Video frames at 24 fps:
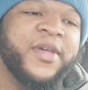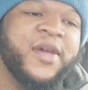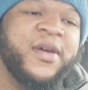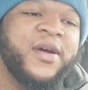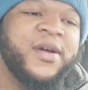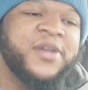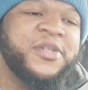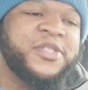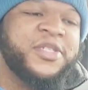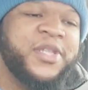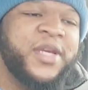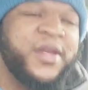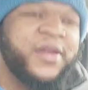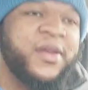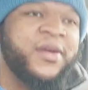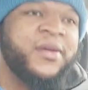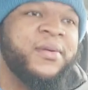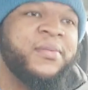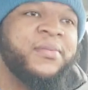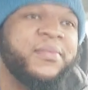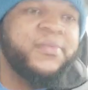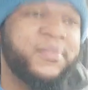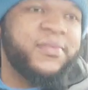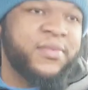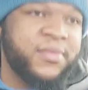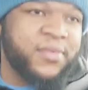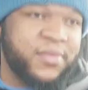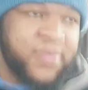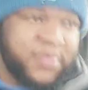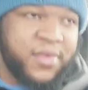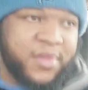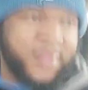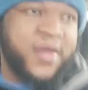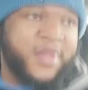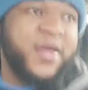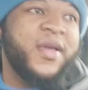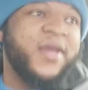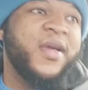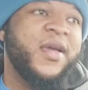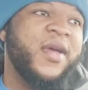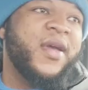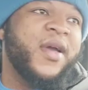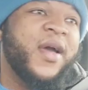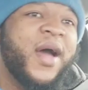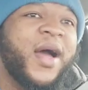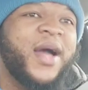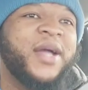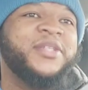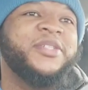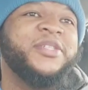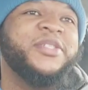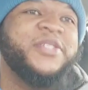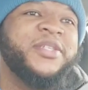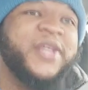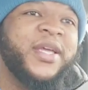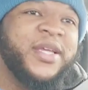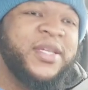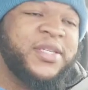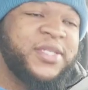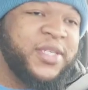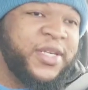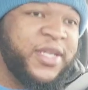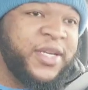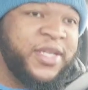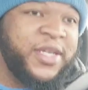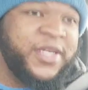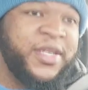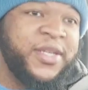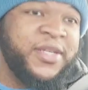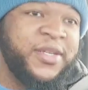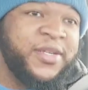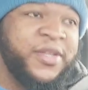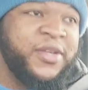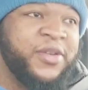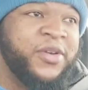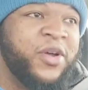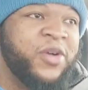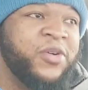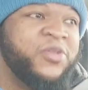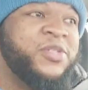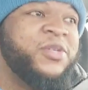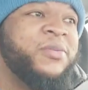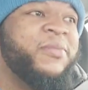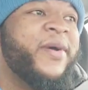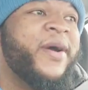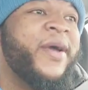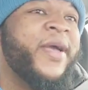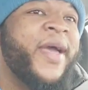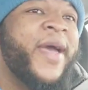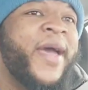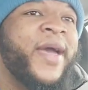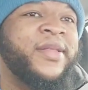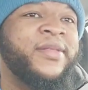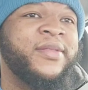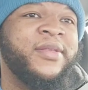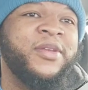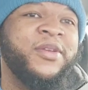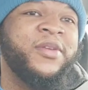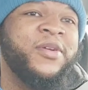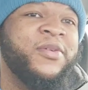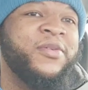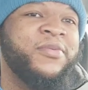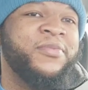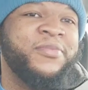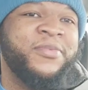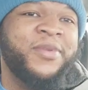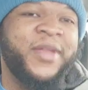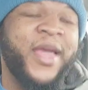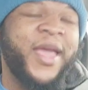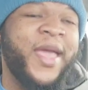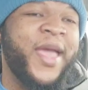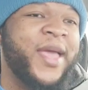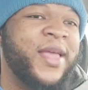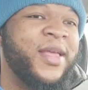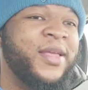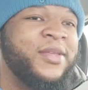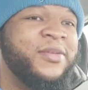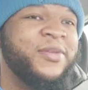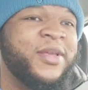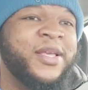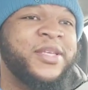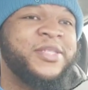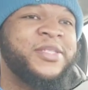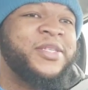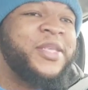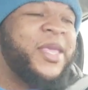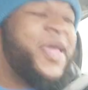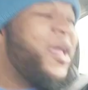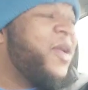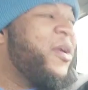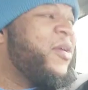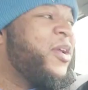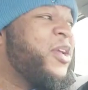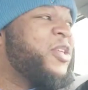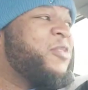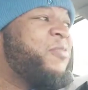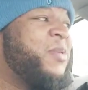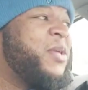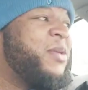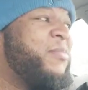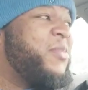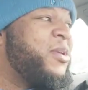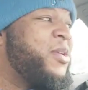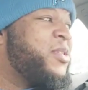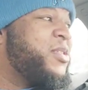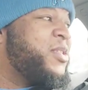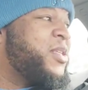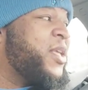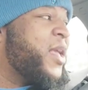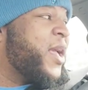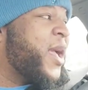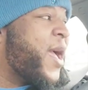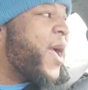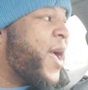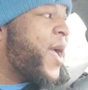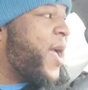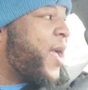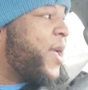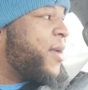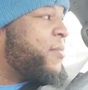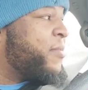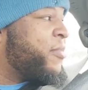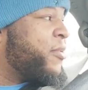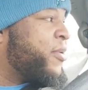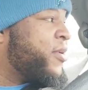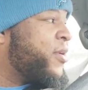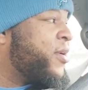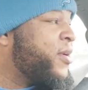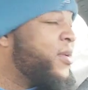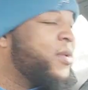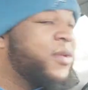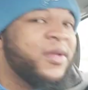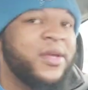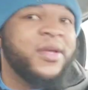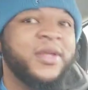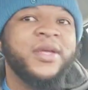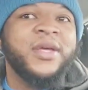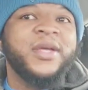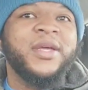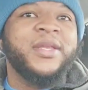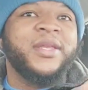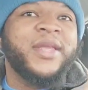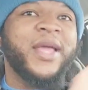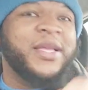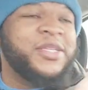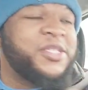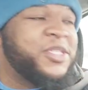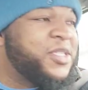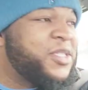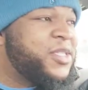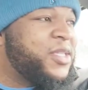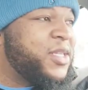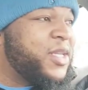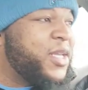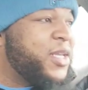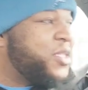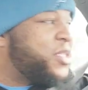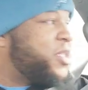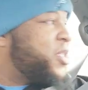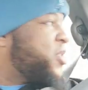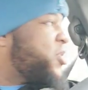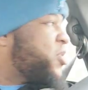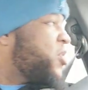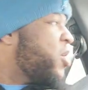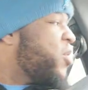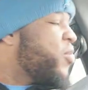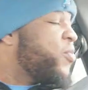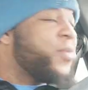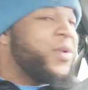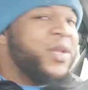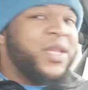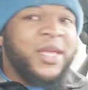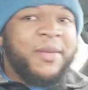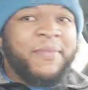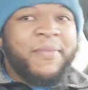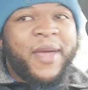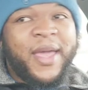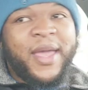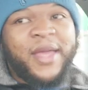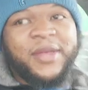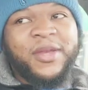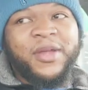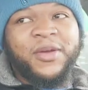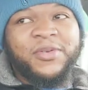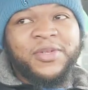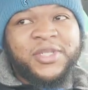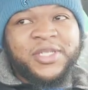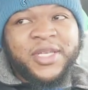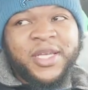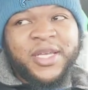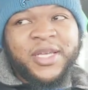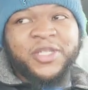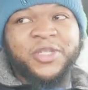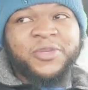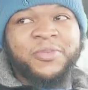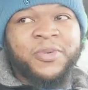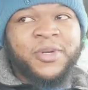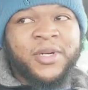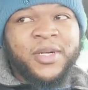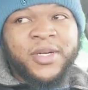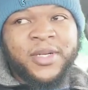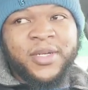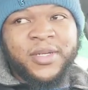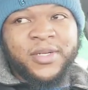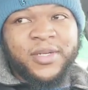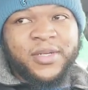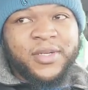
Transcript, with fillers: i shut up. I just ain't seen, you know, somebody act, you know, they, as scary as PBC act, bruh. That just, it just don't really make no sense, bruh.